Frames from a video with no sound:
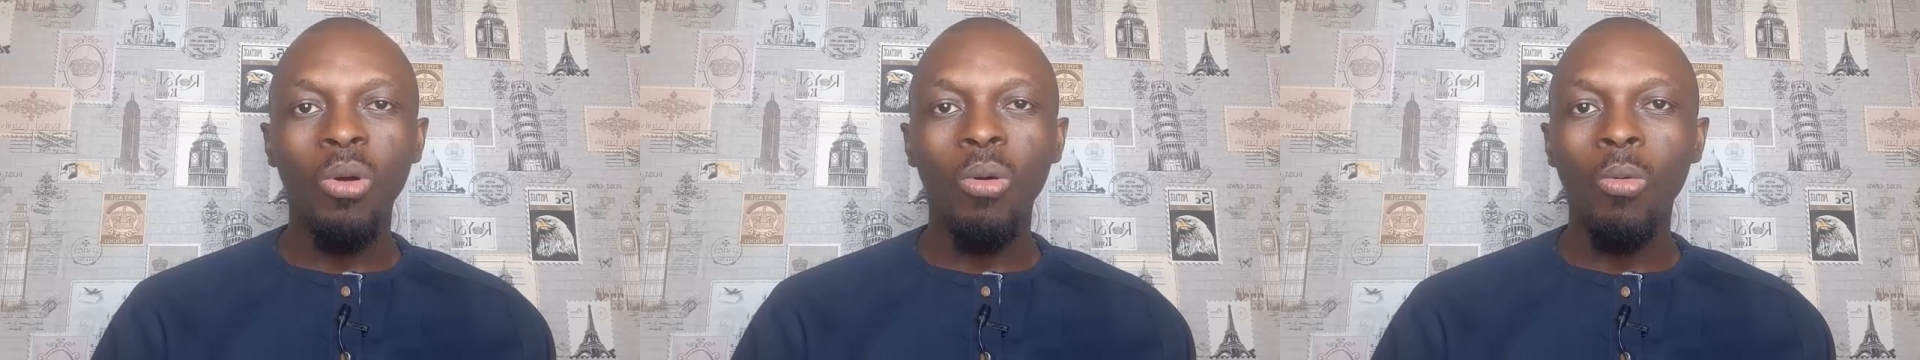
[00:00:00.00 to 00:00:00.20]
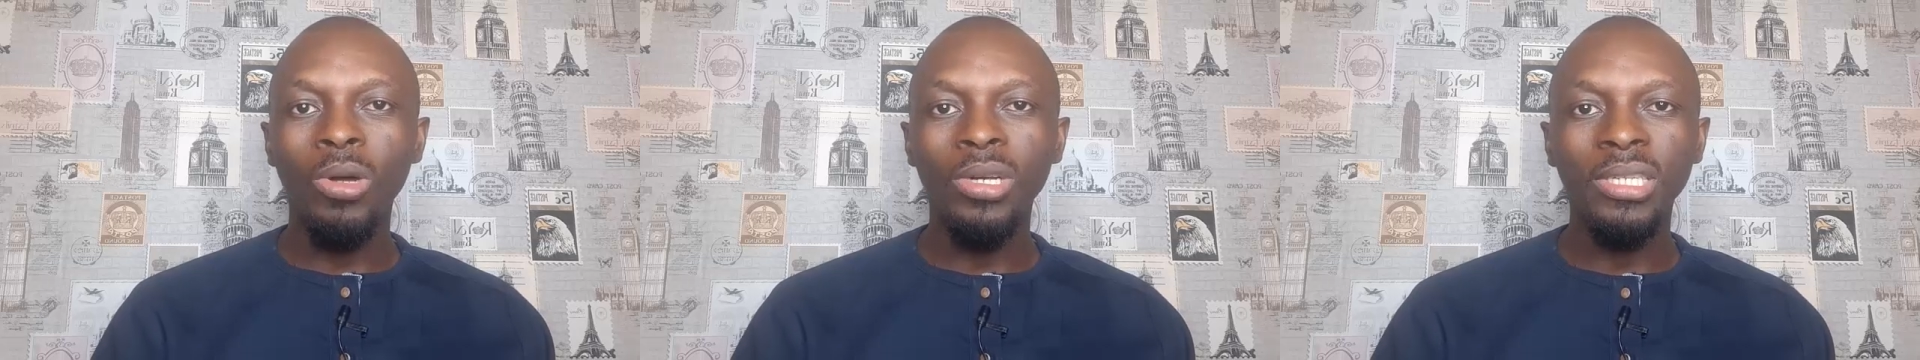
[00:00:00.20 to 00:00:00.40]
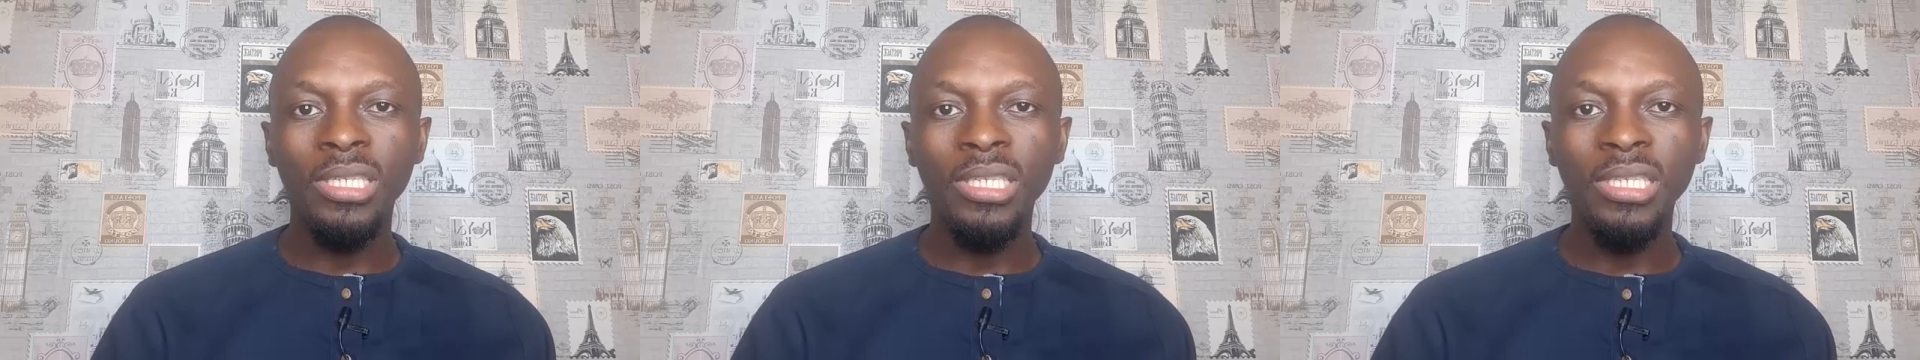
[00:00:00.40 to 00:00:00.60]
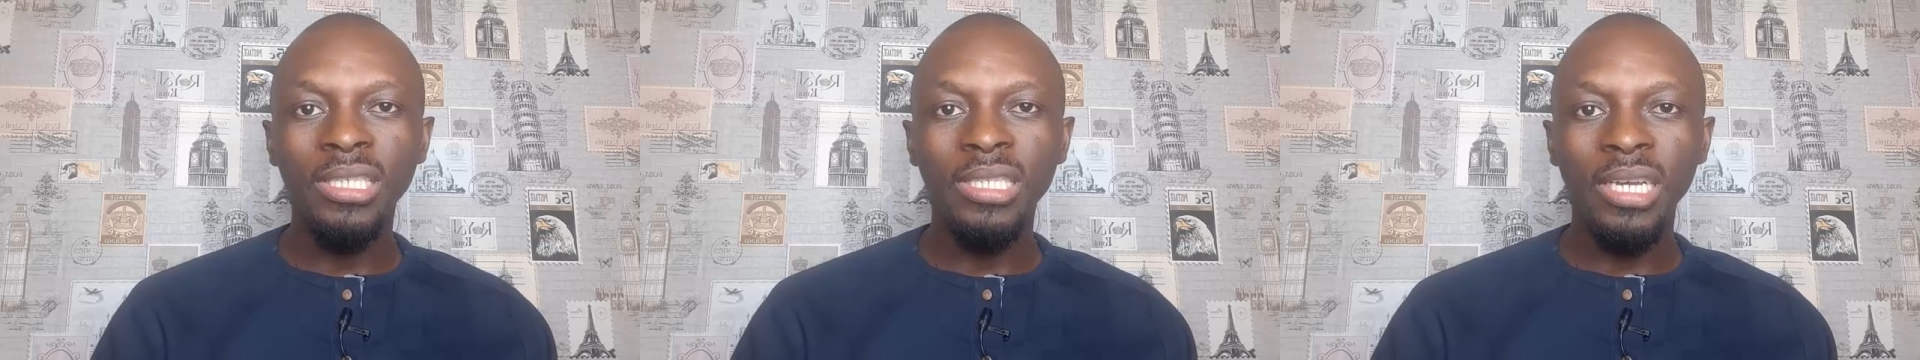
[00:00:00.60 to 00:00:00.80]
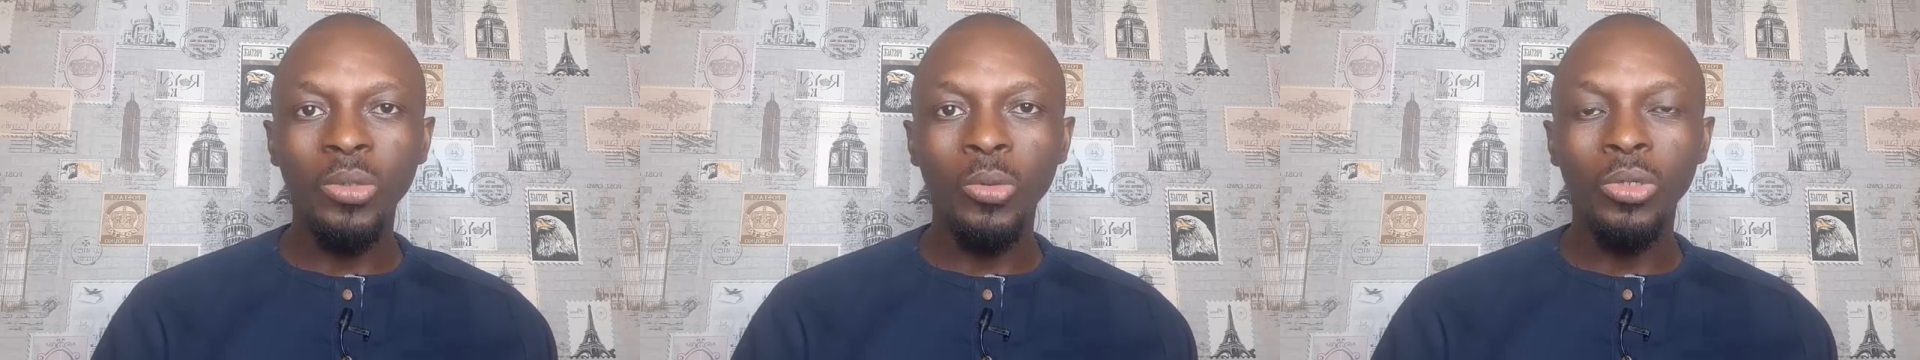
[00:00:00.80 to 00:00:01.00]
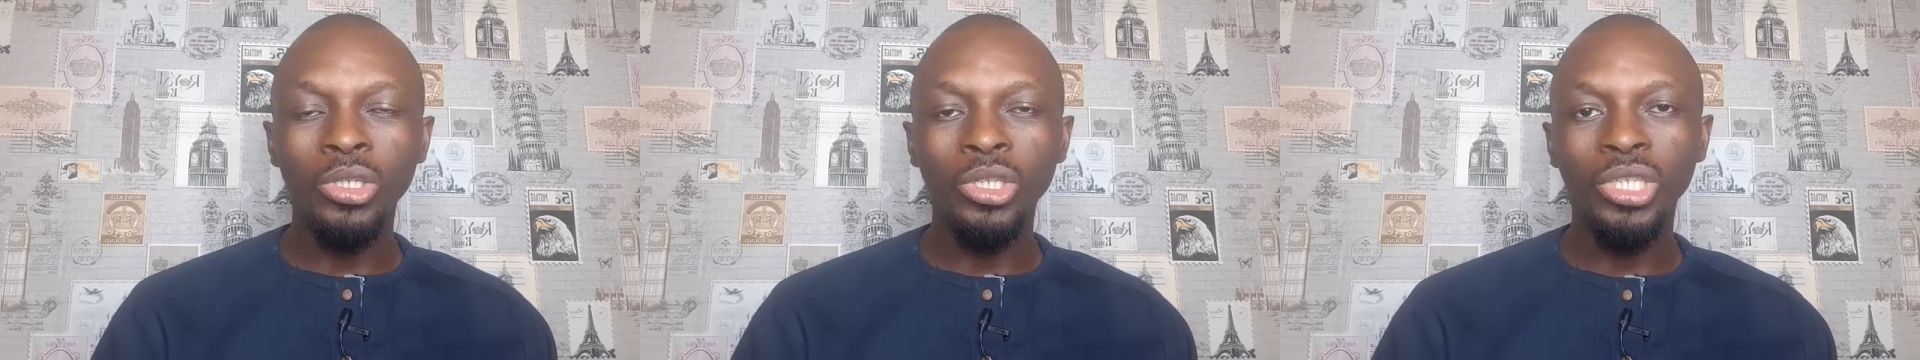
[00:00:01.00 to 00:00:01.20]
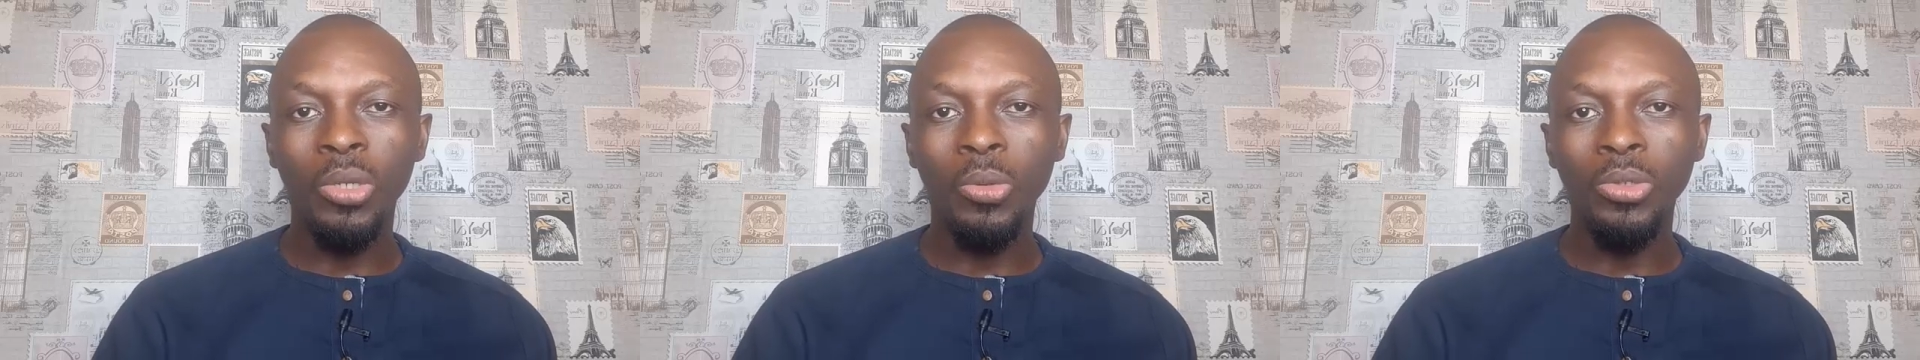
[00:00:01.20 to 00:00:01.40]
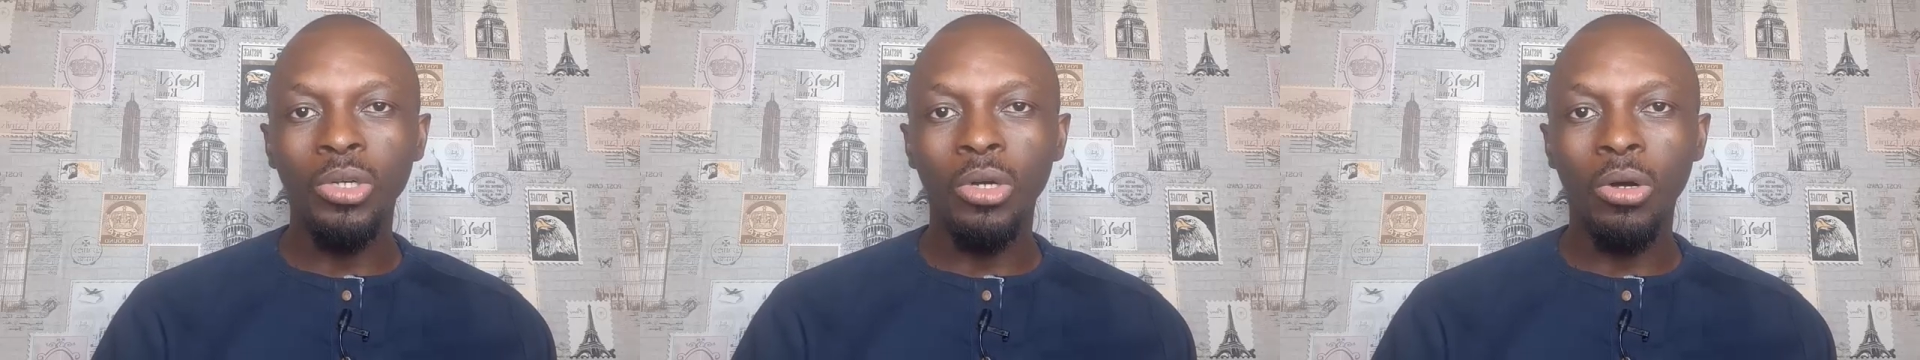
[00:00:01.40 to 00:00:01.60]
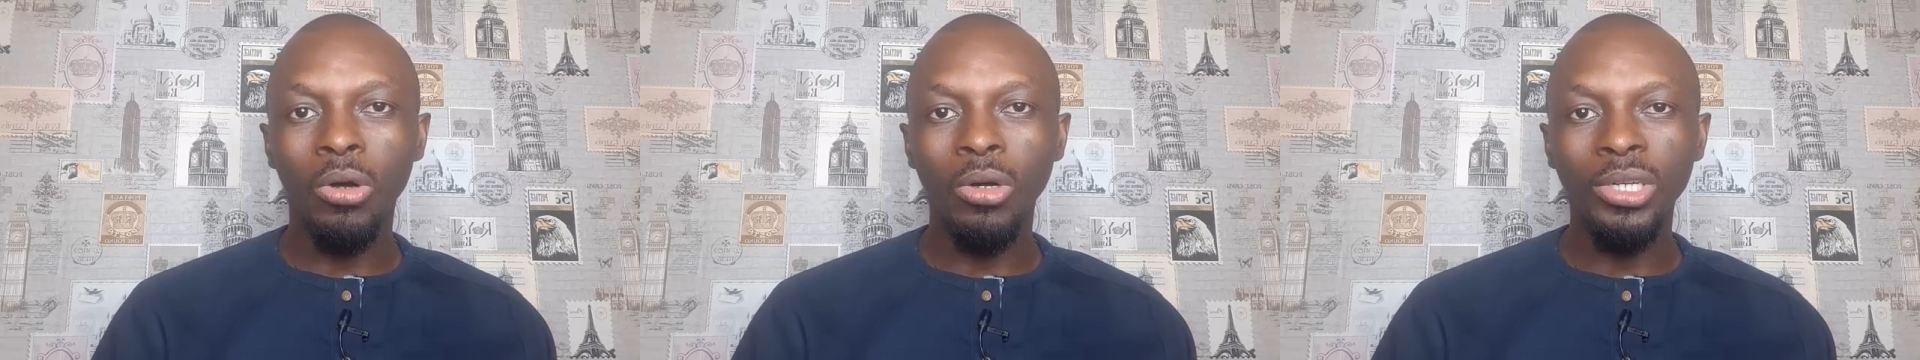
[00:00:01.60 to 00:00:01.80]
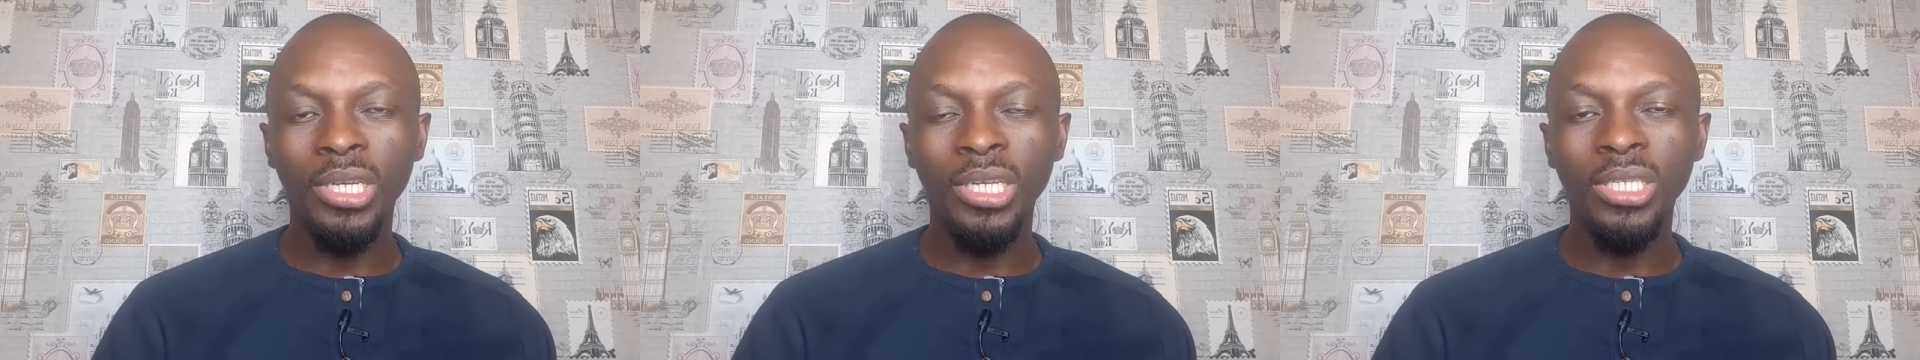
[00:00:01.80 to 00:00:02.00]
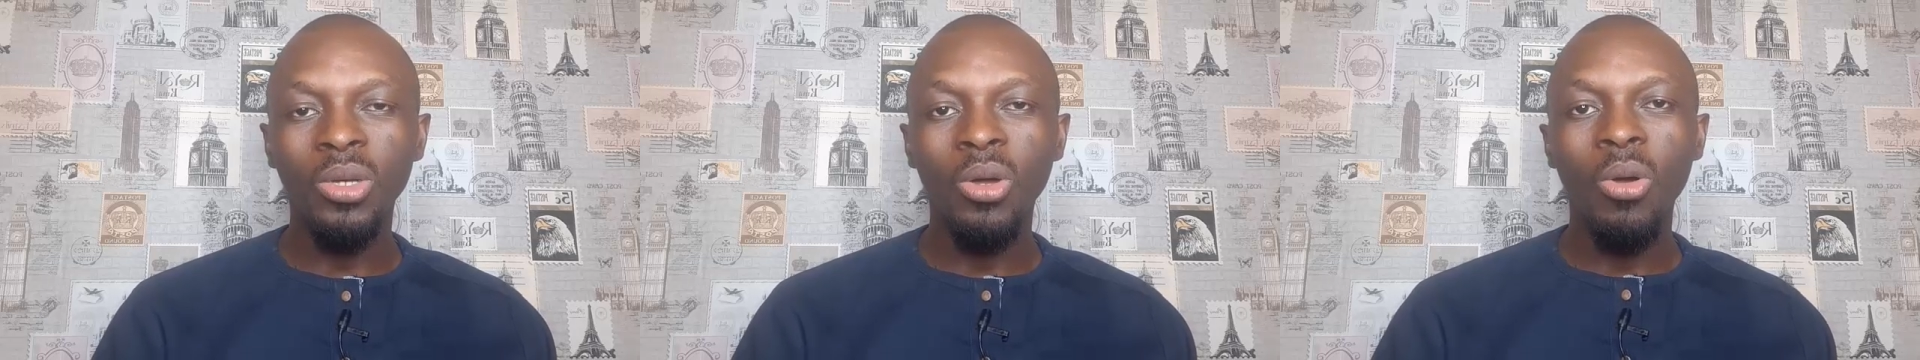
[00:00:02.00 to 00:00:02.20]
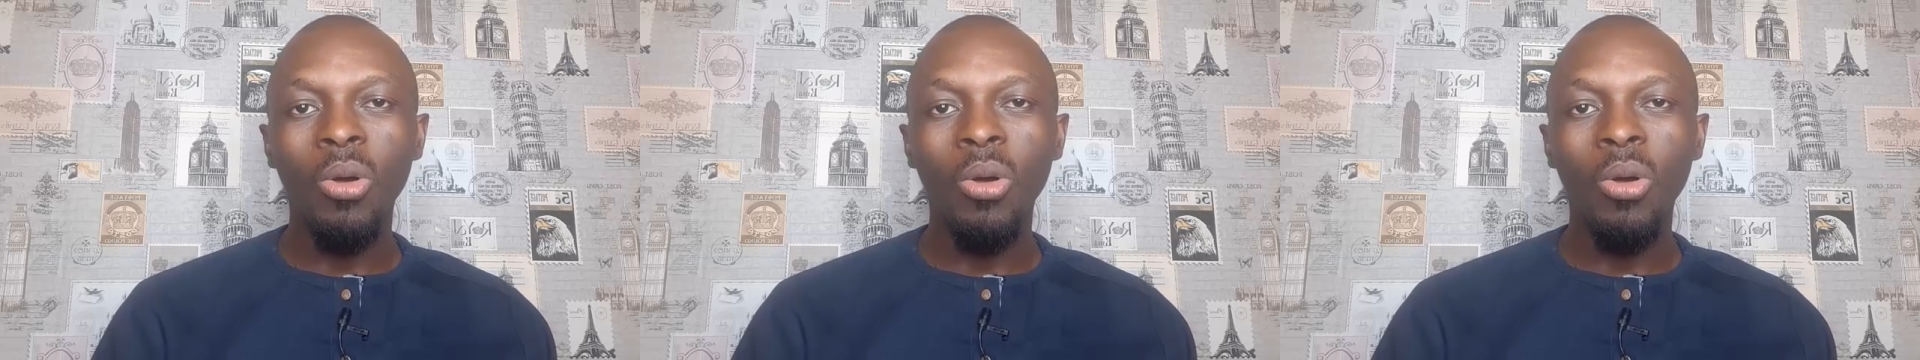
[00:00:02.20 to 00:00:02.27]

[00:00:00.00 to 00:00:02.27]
what it is that you want to share with your audience